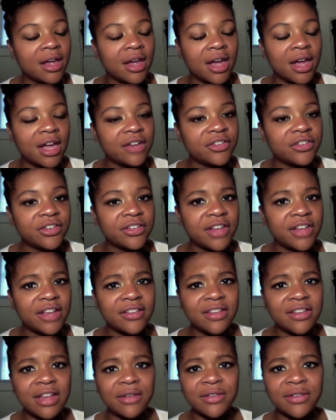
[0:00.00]
and just test
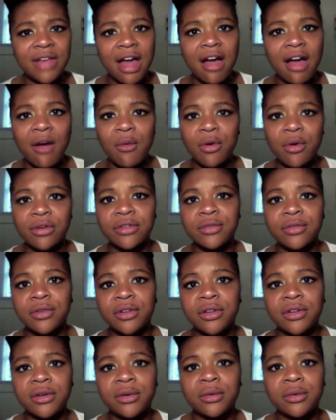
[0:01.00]
it out, see how it works for
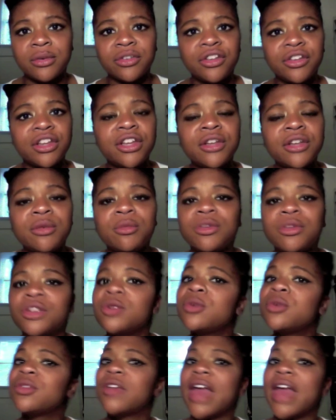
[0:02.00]
you. She
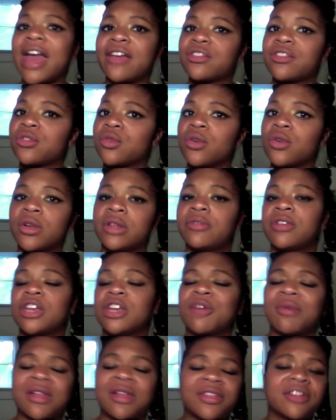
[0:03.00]
used castor oil in the
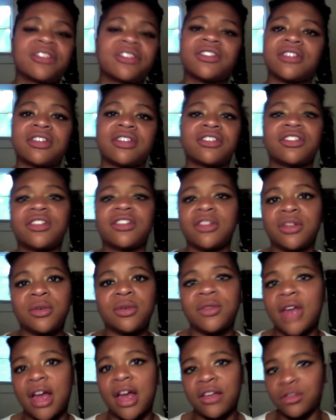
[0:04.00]
video, but I think she said she doesn't
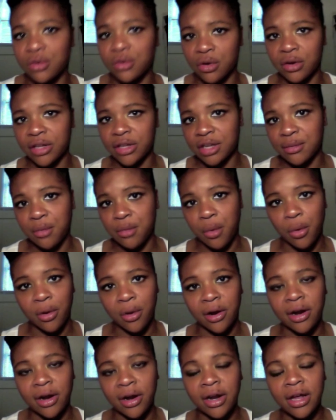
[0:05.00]
use castor oil
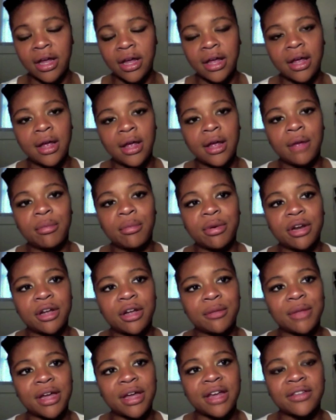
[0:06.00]
anymore. But um,
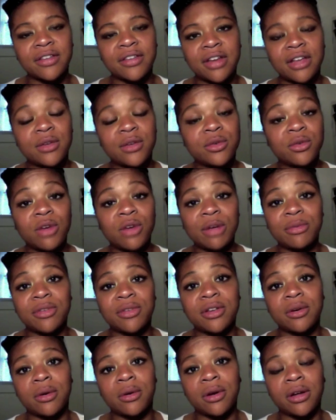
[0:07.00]
like I said, I used
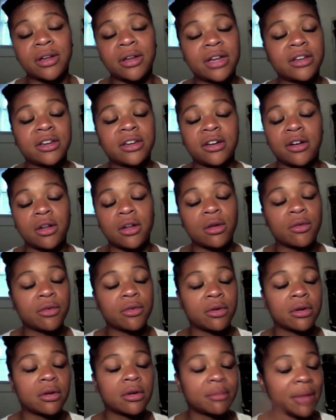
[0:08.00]
grapeseed oil and I did it all
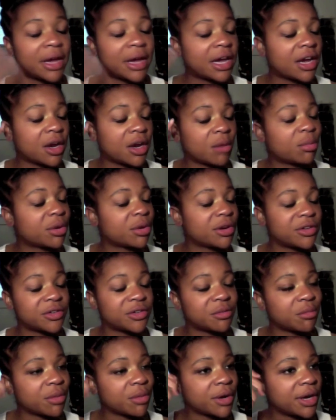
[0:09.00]
over my hair, put in
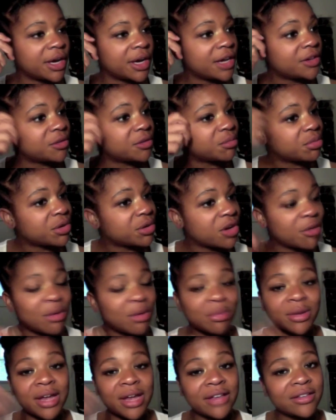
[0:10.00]
some braids, put all my
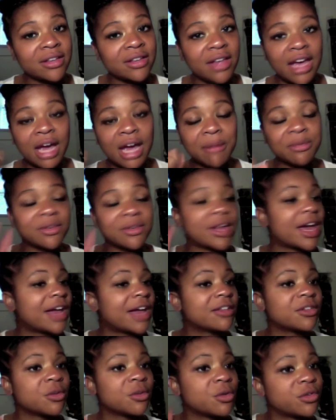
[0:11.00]
plastic caps and
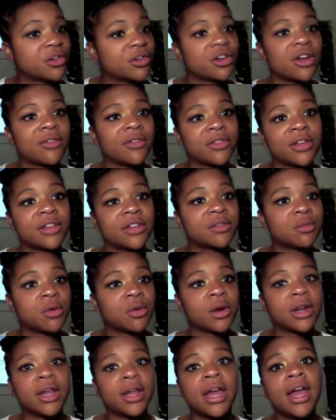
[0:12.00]
hats on, took it off the next
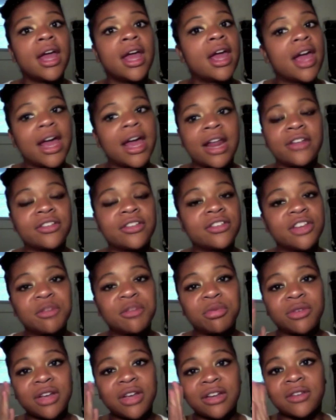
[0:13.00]
morning, and I just did a
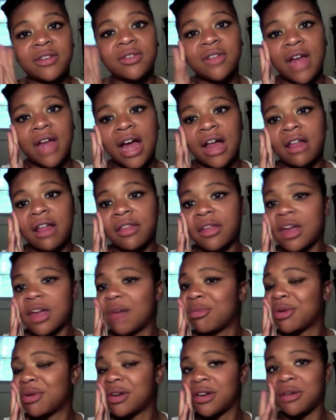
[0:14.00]
protective style. I think I
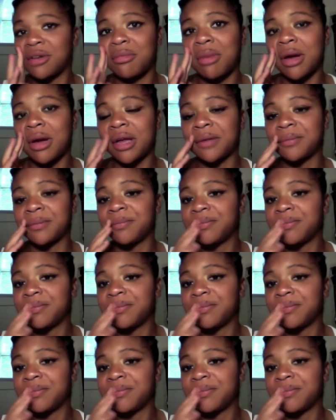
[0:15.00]
put it in a bun.